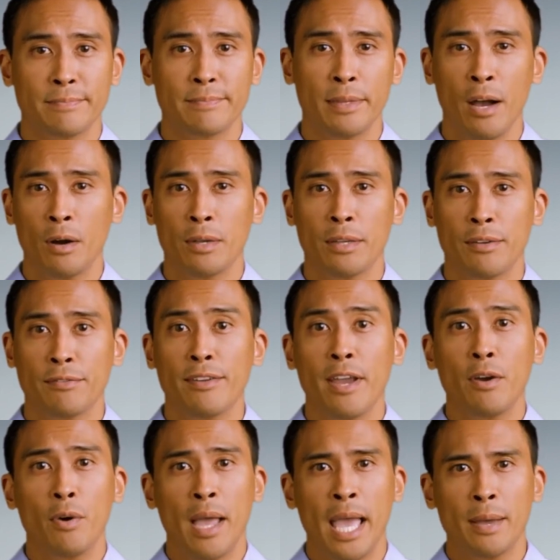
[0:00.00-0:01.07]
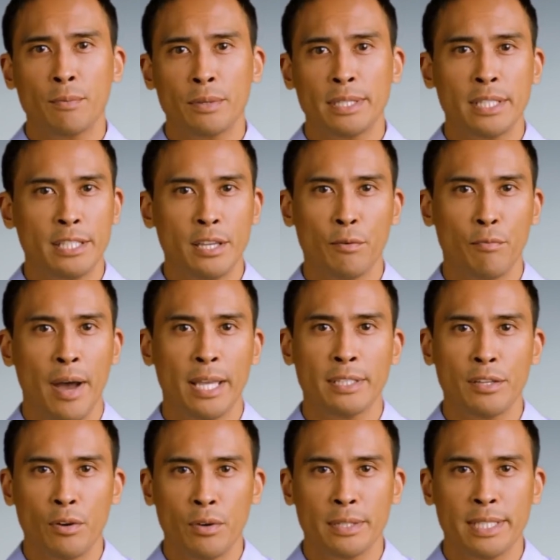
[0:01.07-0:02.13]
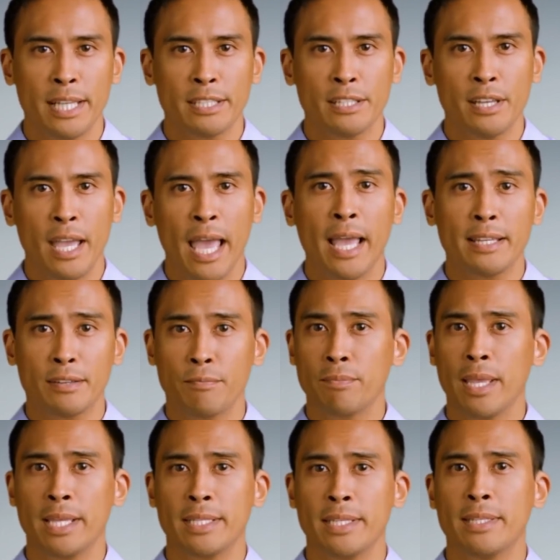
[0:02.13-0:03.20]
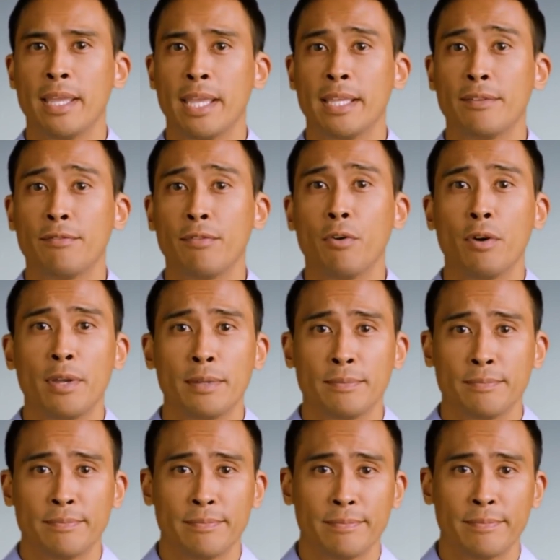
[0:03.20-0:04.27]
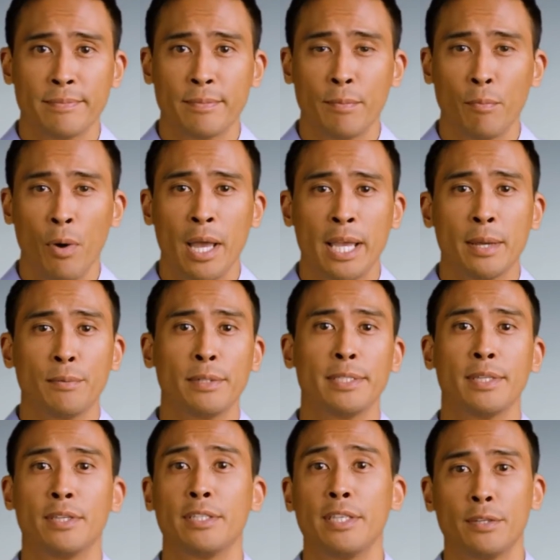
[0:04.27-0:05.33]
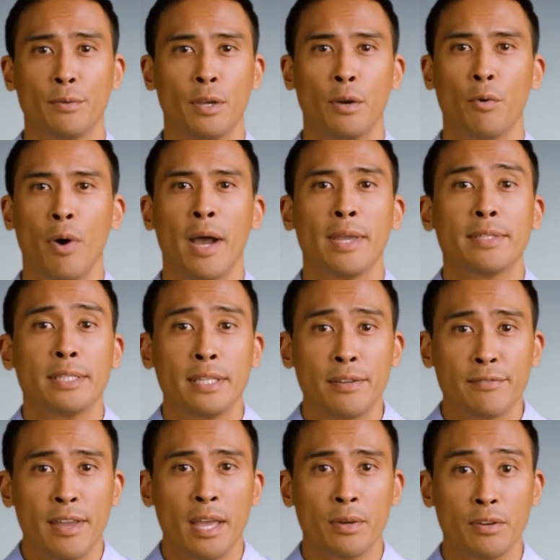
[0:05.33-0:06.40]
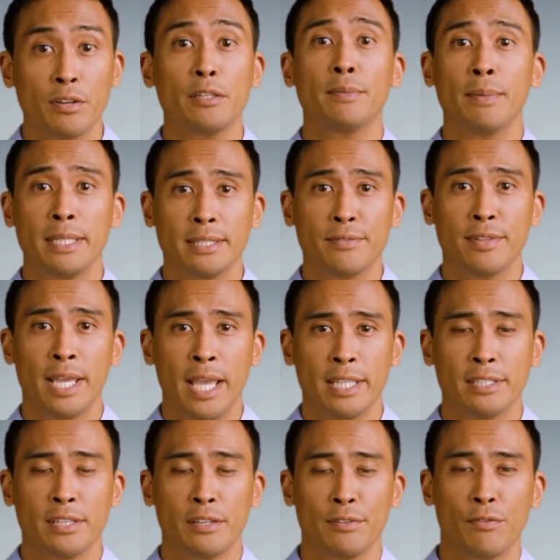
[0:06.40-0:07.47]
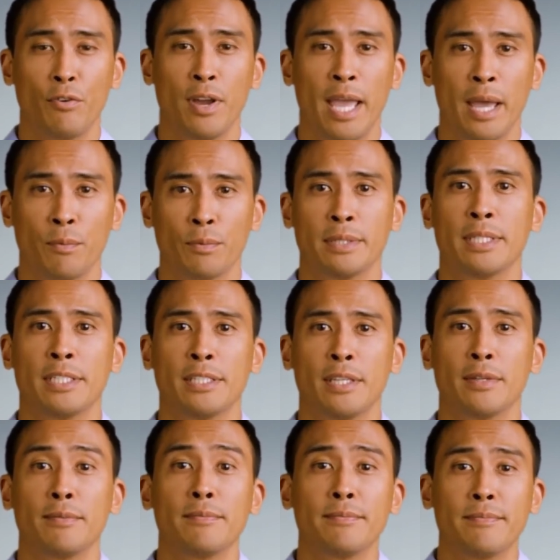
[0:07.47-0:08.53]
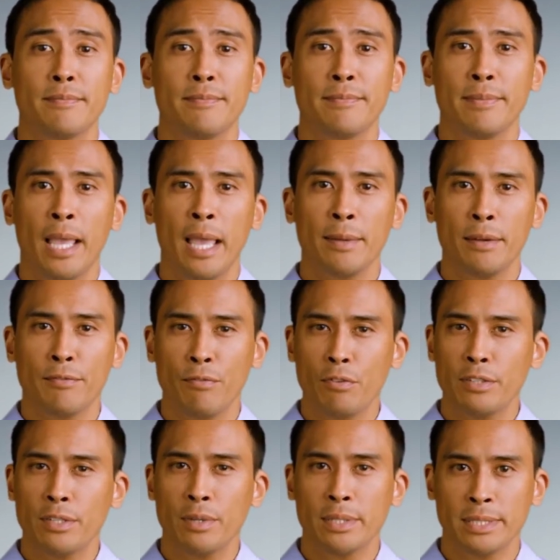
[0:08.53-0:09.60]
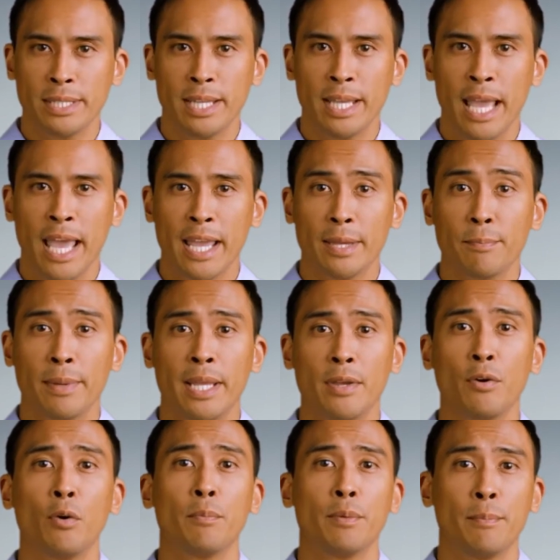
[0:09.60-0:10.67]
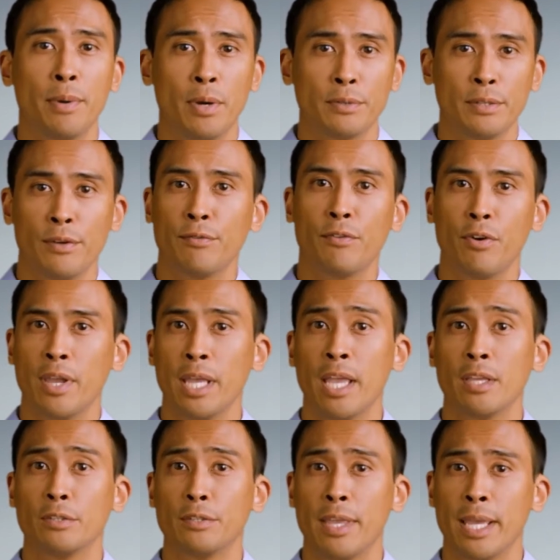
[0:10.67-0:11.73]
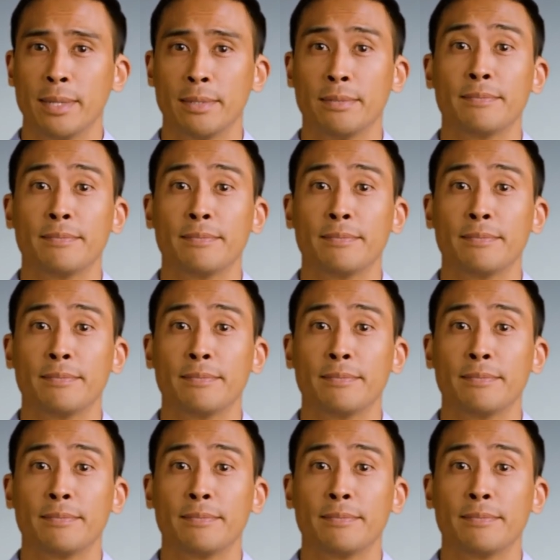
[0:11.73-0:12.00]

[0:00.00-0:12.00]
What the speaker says: Under the Federal Acquisition Rationalization Act of 1994, market research is required to develop new specifications for an acquisition, and before soliciting any bid or proposal for a contract.